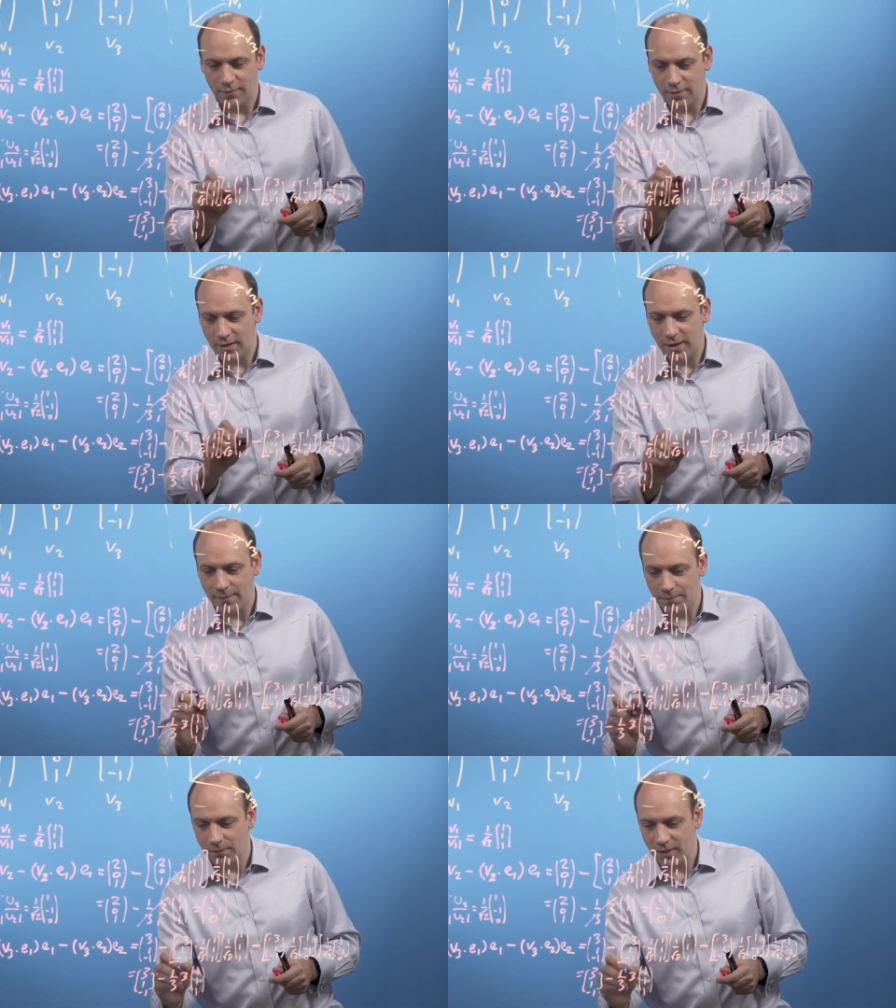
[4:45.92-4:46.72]

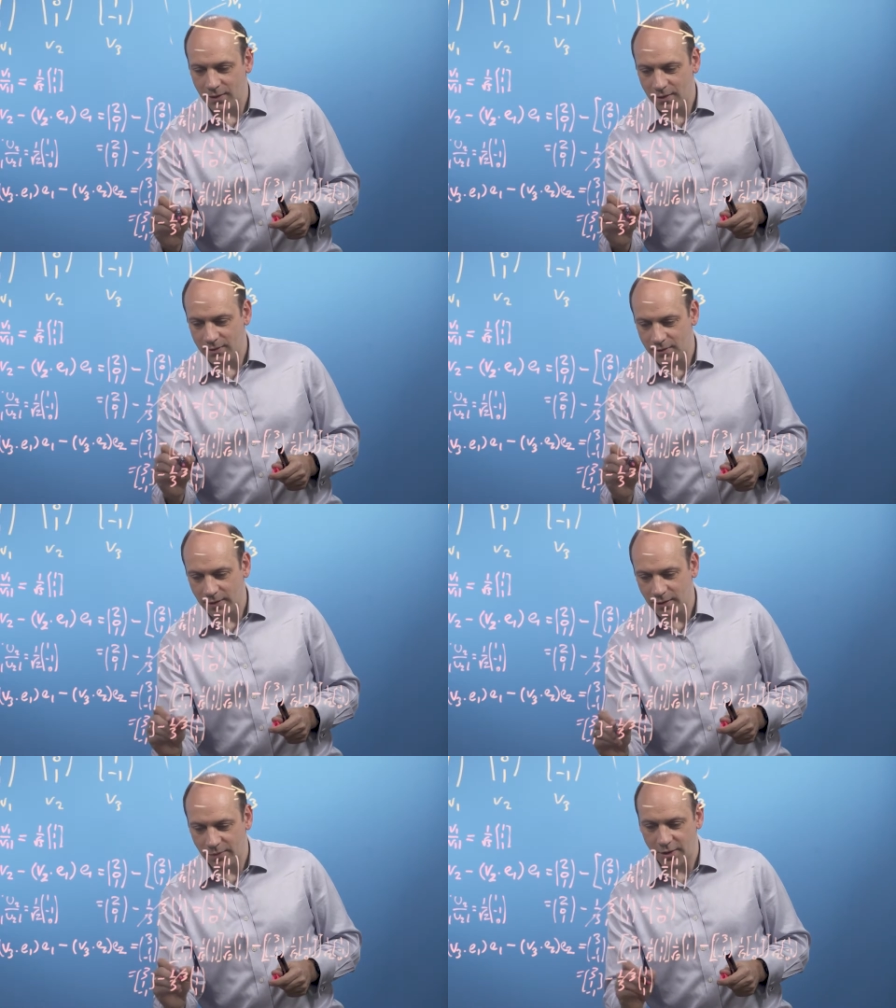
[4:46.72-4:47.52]
there, so
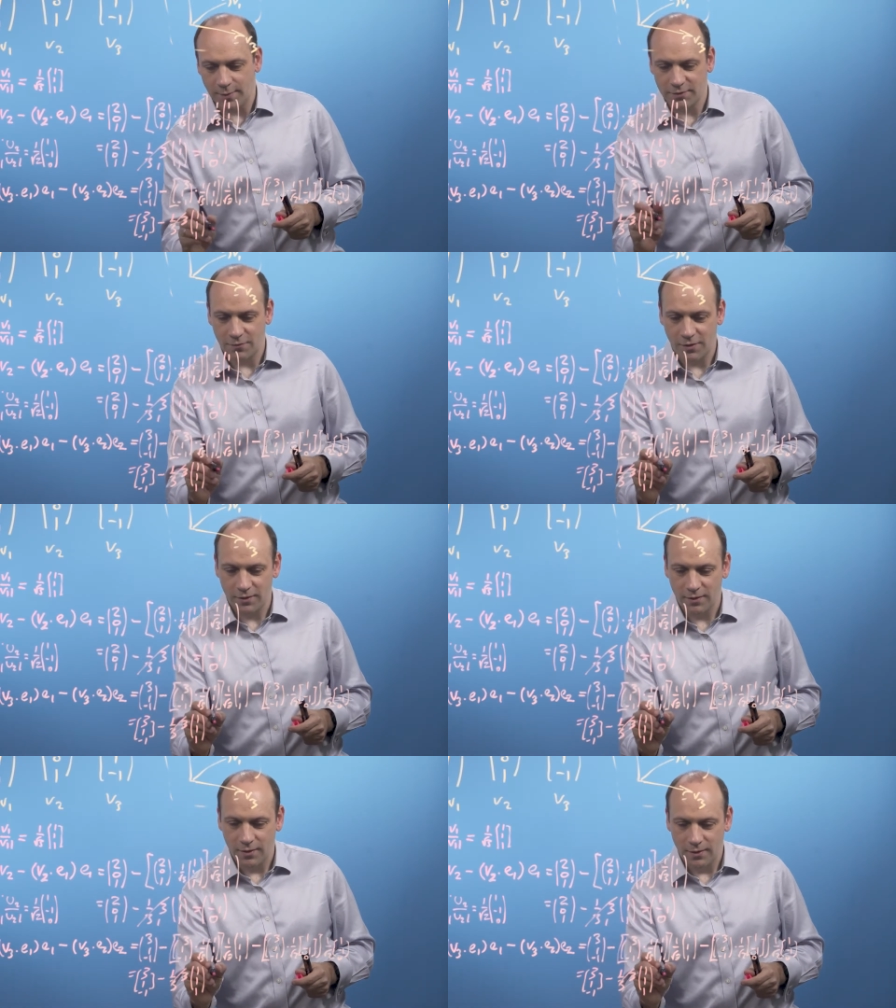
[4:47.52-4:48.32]
that becomes
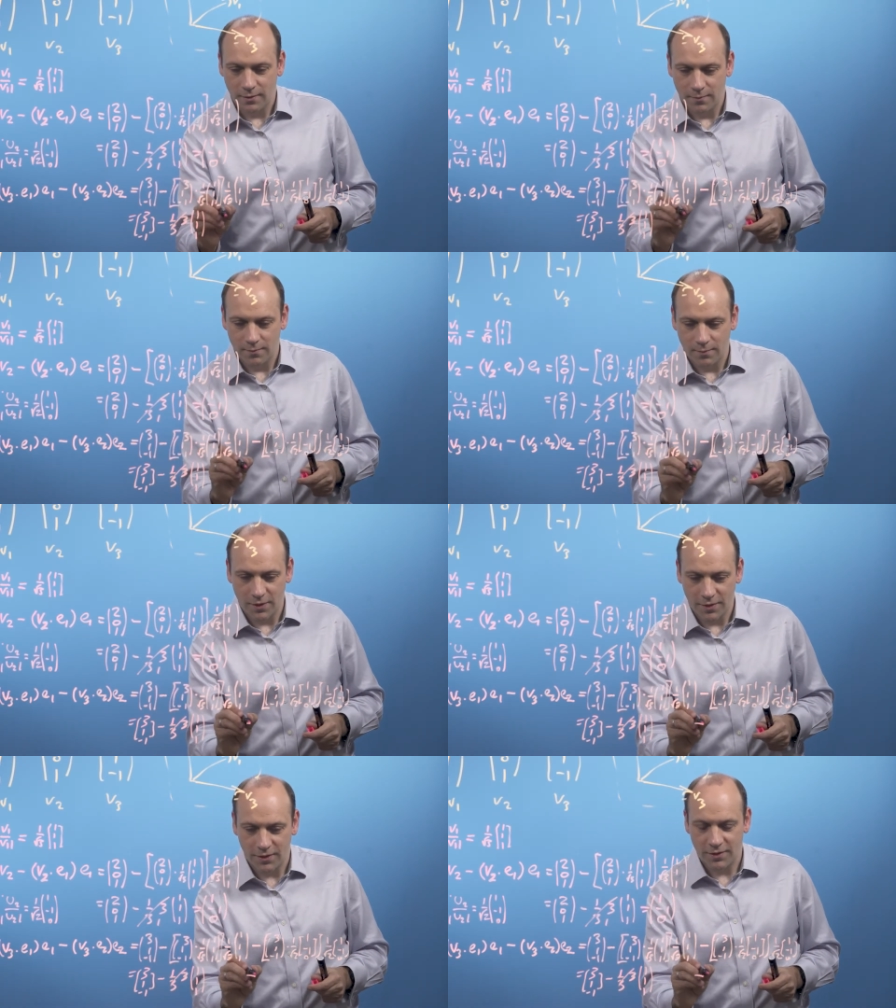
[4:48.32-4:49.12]
1,
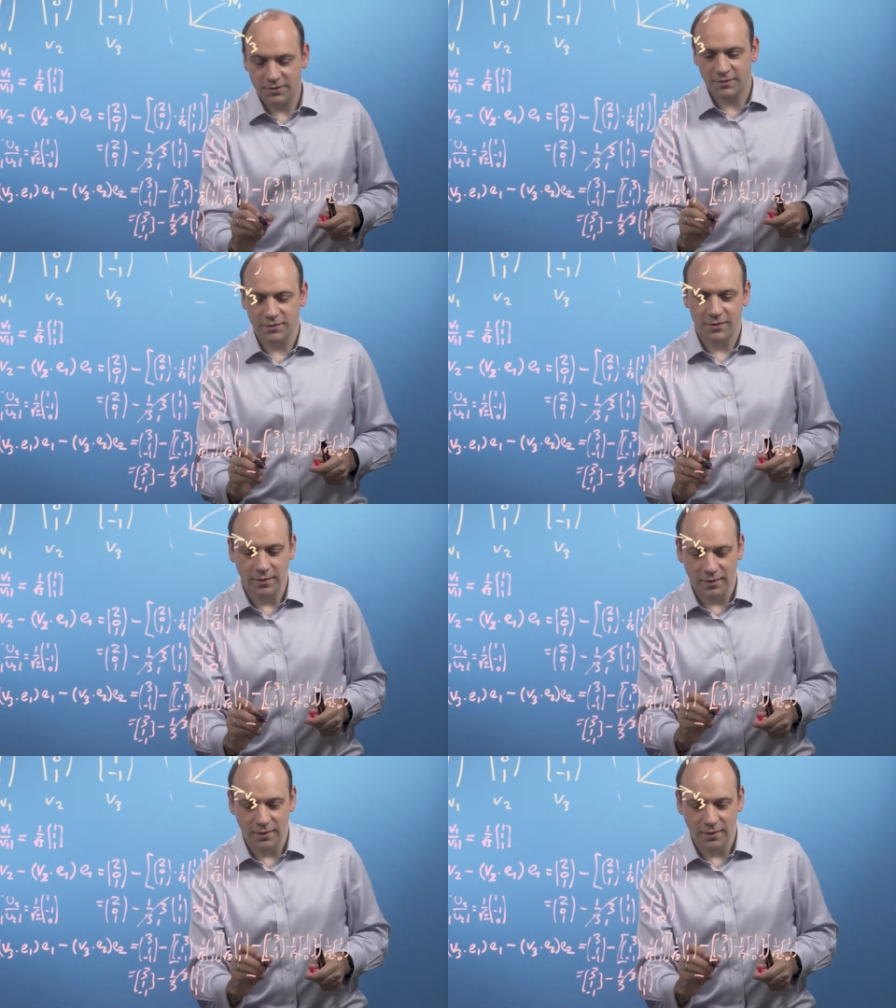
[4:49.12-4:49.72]
minus,